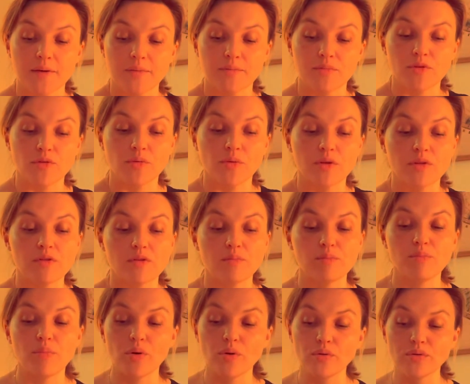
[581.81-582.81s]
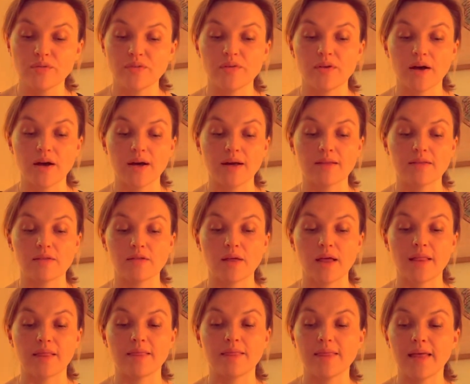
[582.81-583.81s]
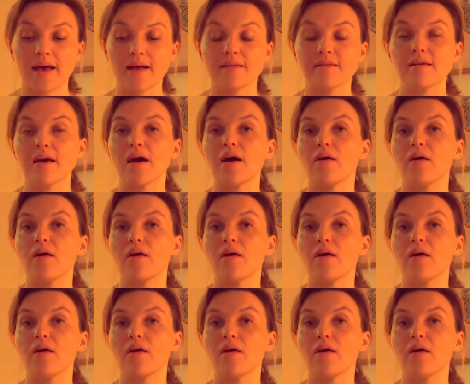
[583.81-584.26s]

So it's a both sides, and that's